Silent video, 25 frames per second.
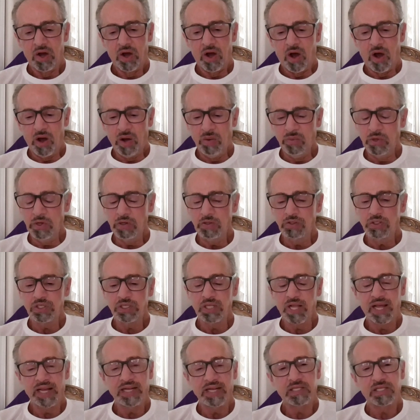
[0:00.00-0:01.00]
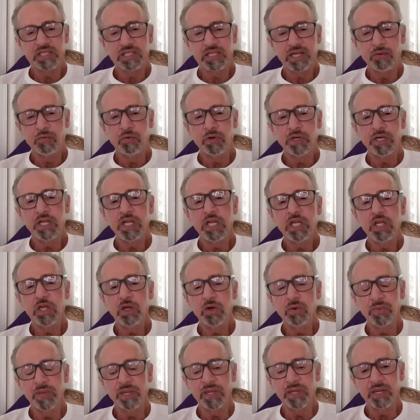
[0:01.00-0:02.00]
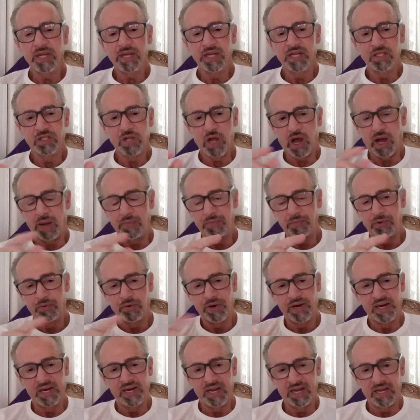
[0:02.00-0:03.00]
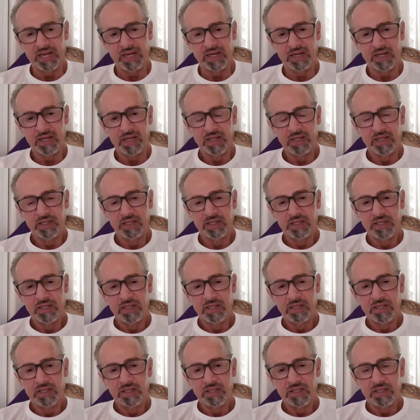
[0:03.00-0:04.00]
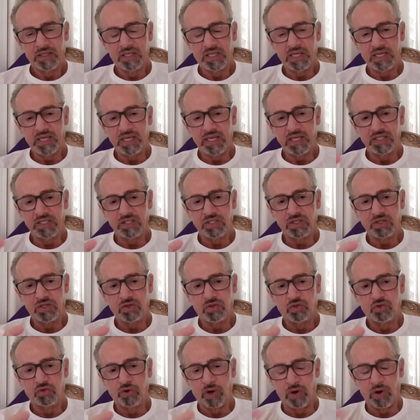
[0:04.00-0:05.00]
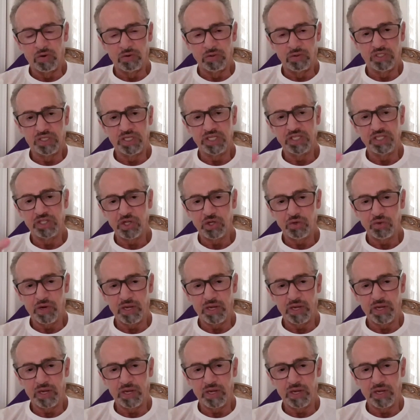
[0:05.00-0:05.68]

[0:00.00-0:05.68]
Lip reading: almost like someone human is operating these drones, these UAPs.